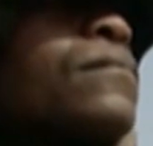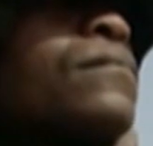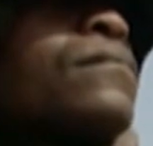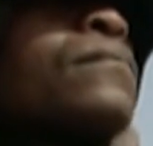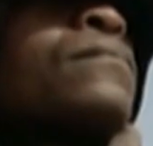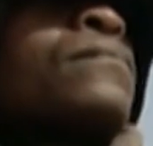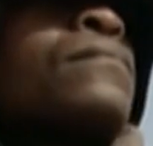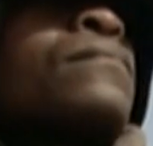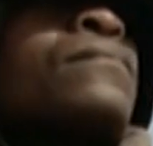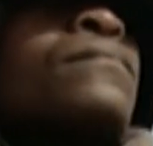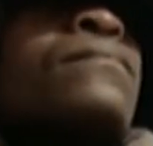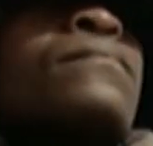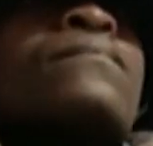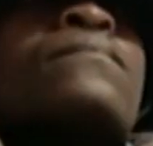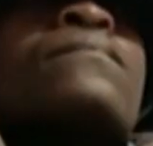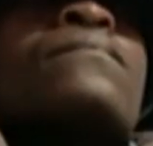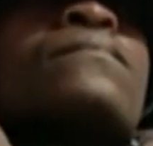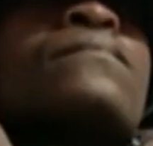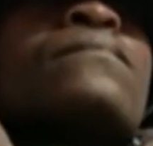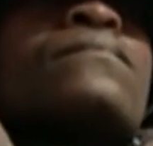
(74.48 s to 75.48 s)

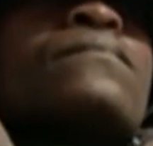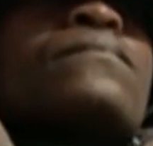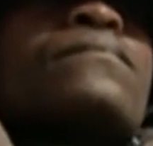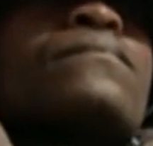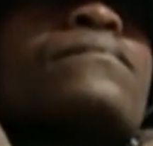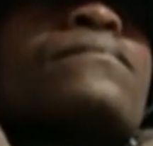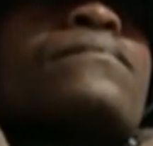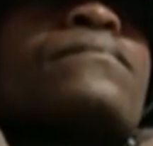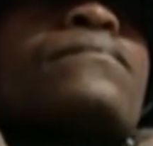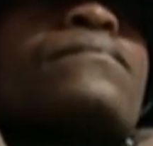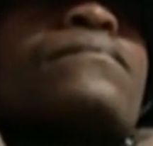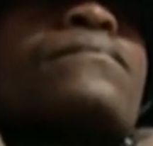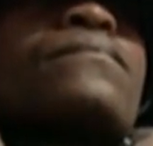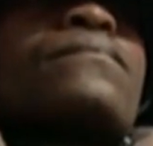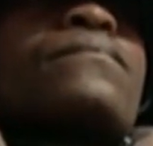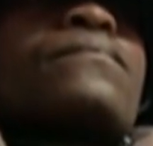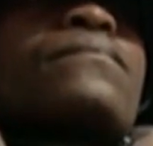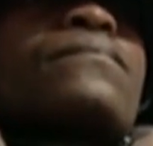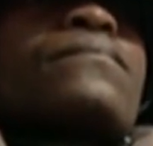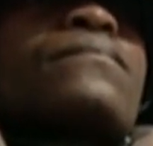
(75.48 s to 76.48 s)

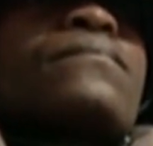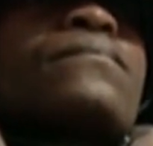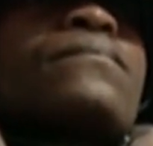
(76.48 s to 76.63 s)
(silent)